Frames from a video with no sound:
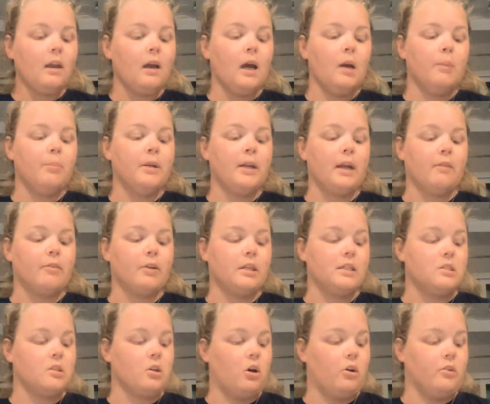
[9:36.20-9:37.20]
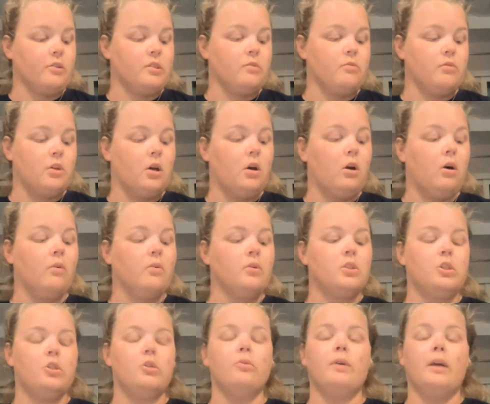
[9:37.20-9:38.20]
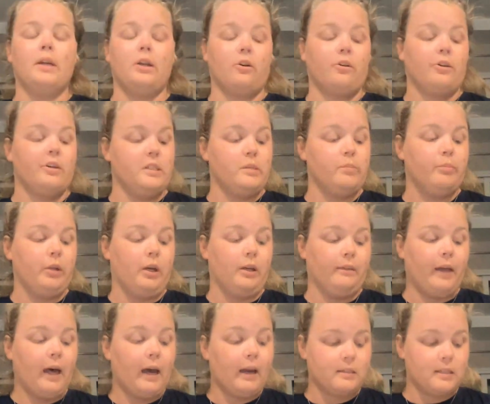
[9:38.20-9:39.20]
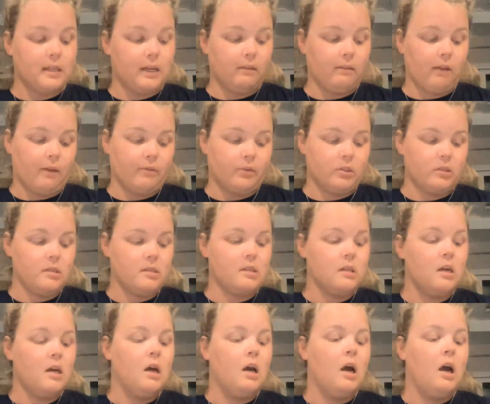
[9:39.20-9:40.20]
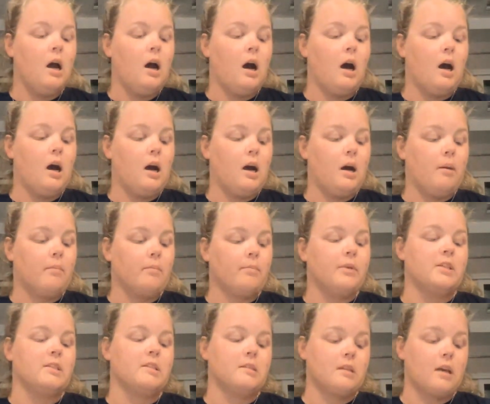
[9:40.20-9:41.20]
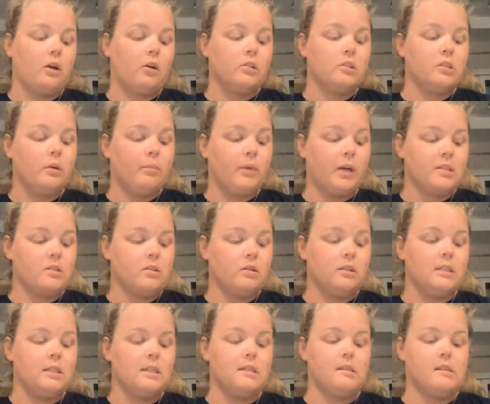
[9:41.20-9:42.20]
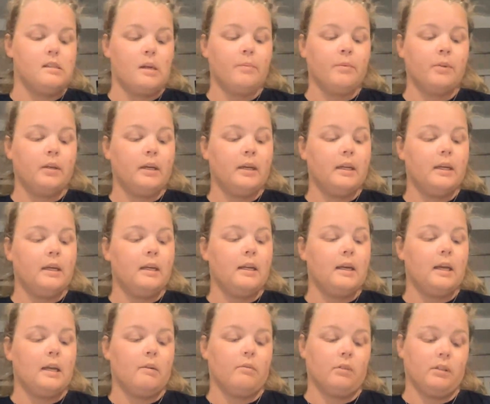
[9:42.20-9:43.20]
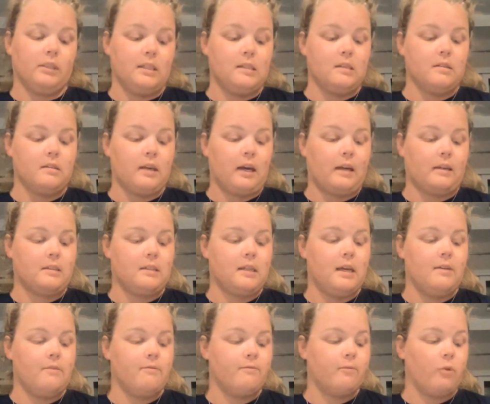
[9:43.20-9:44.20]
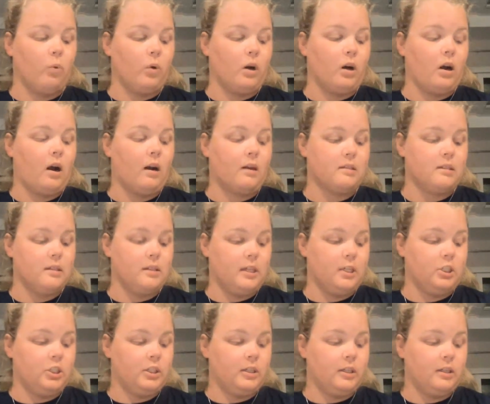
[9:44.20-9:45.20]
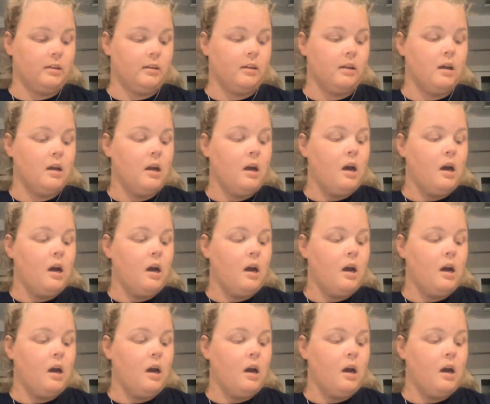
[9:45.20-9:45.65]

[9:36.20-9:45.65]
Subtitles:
Epinephrine is also known to increase blood lactate levels because skeletal muscle is stimulated and it releases lactate for oxidation